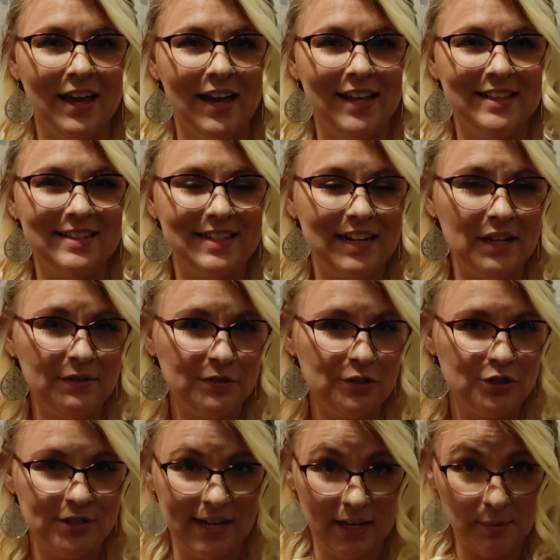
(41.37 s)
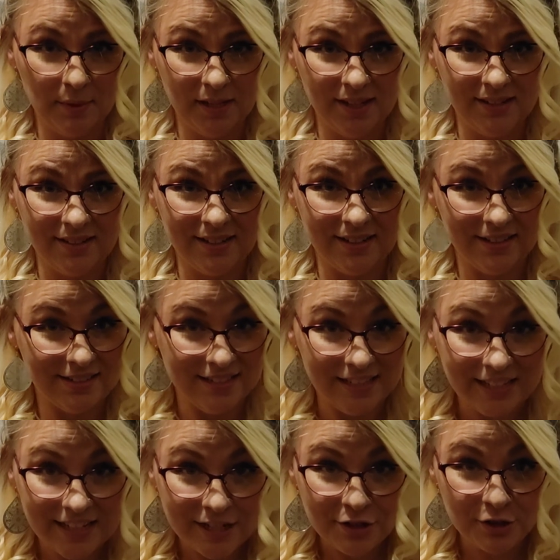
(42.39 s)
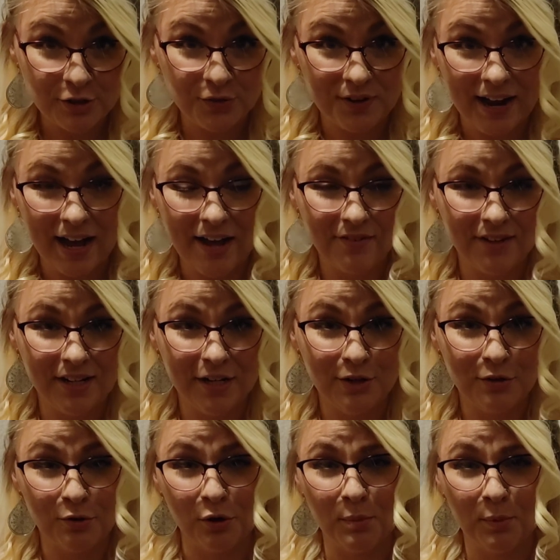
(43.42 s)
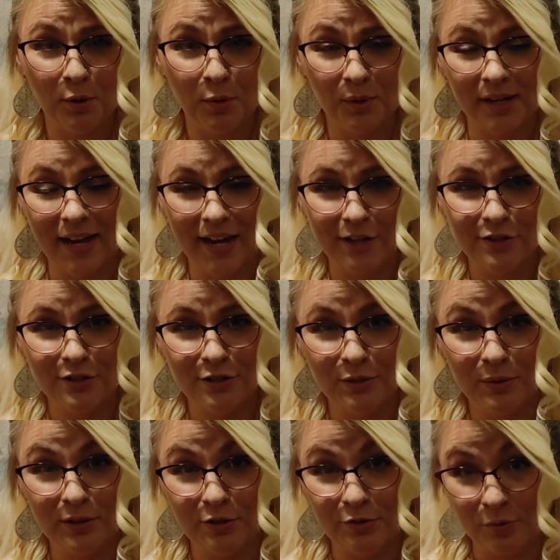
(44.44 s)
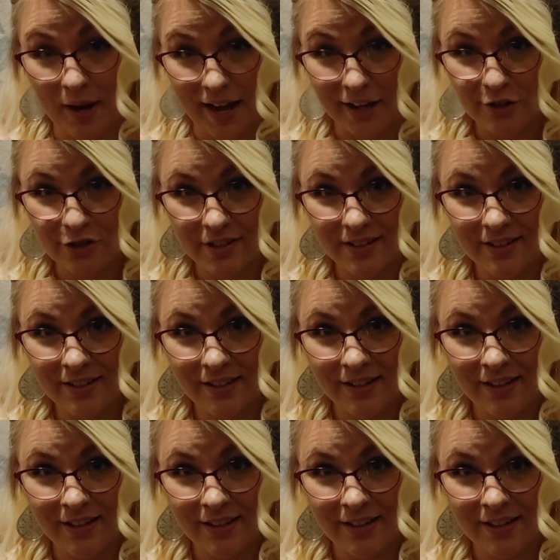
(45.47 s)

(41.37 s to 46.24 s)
Instead of shaming teenagers for having a normal reaction to attraction,